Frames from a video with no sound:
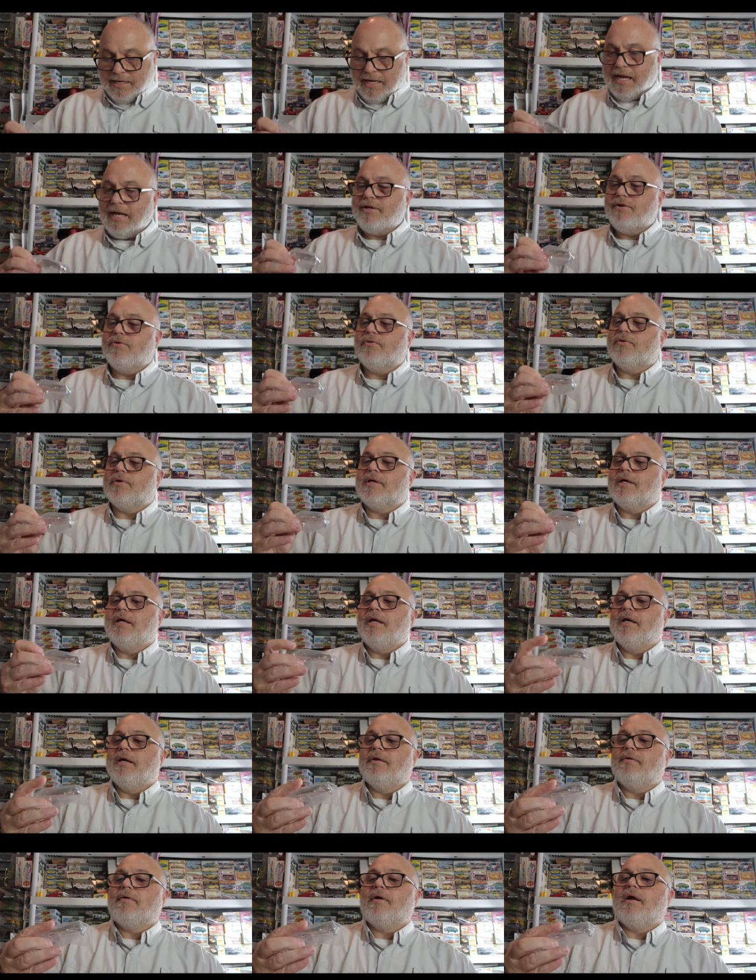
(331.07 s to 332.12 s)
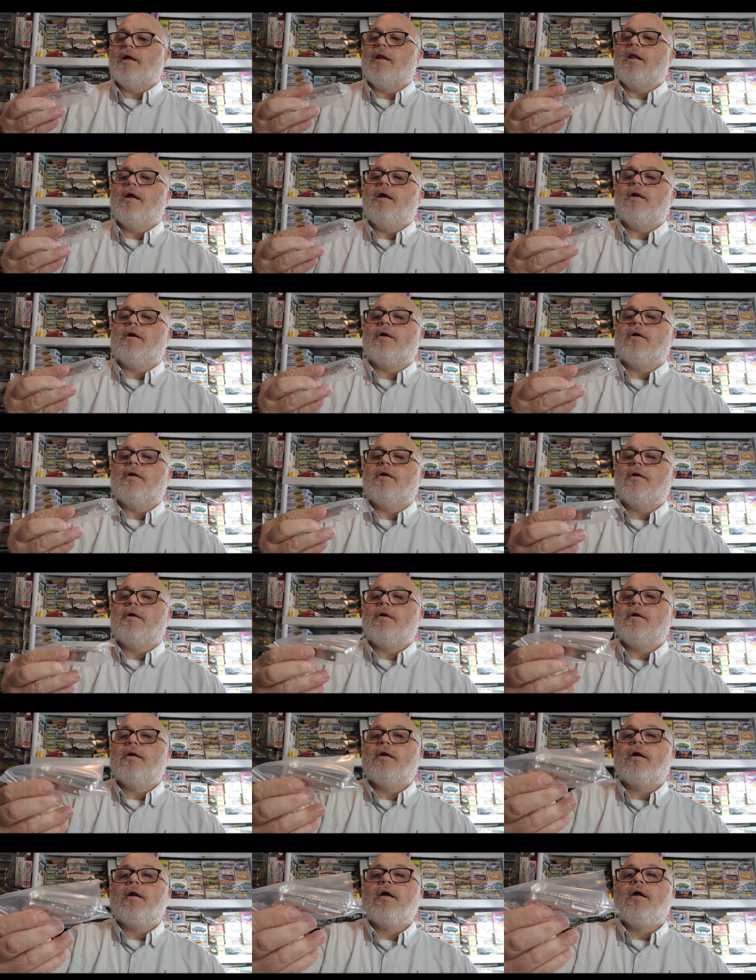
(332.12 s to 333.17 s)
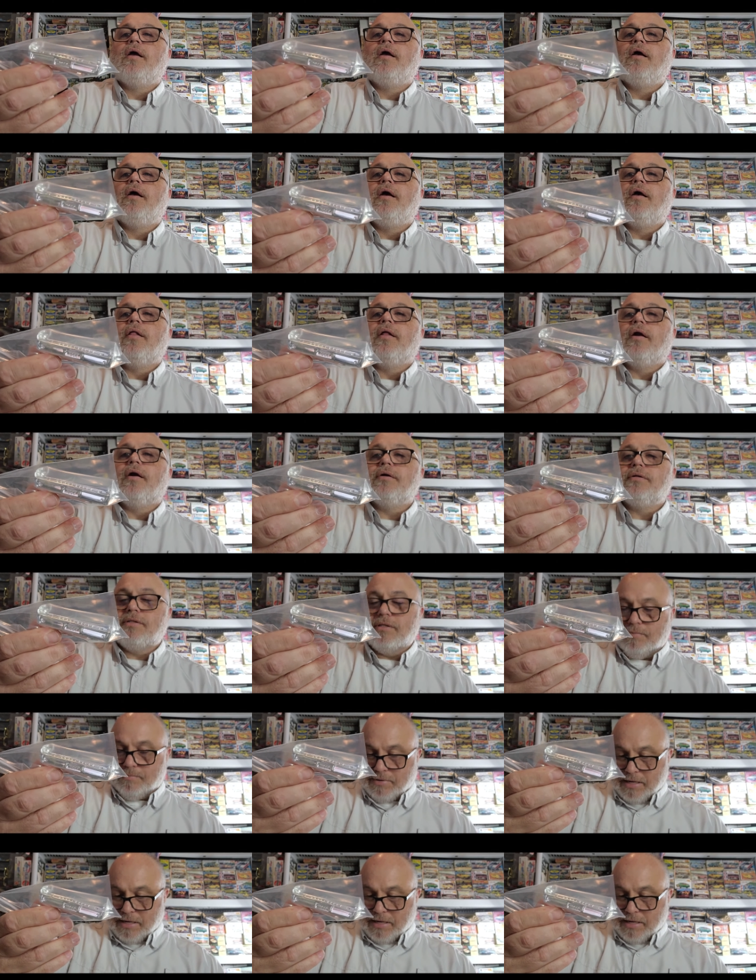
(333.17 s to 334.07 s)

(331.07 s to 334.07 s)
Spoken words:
an annual kit right here. There's the